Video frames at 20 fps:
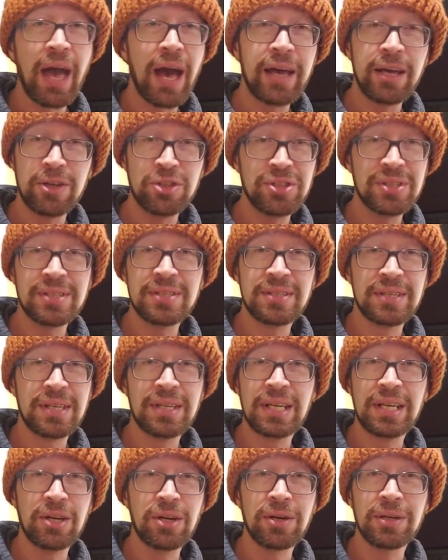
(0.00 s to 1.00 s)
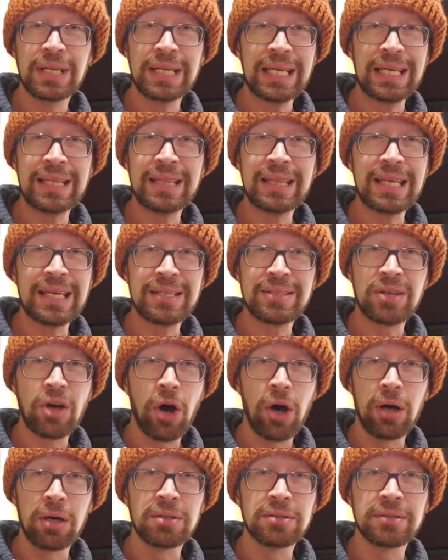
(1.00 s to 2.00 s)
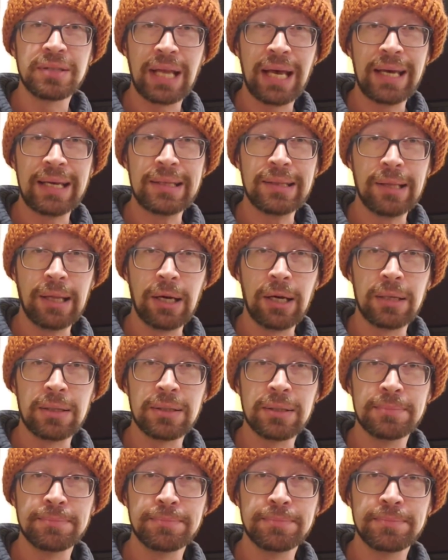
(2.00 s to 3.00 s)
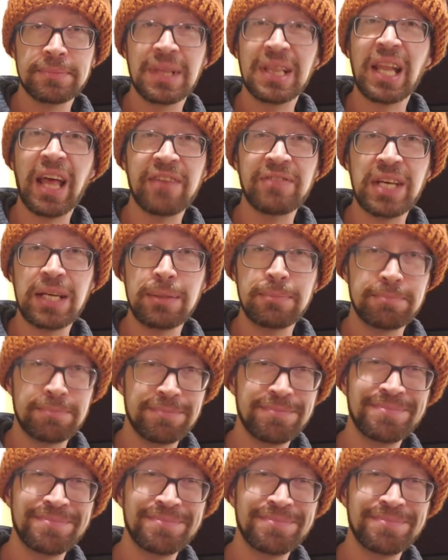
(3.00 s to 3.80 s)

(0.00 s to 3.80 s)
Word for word: I could just sit here and eat this all night long. Love it.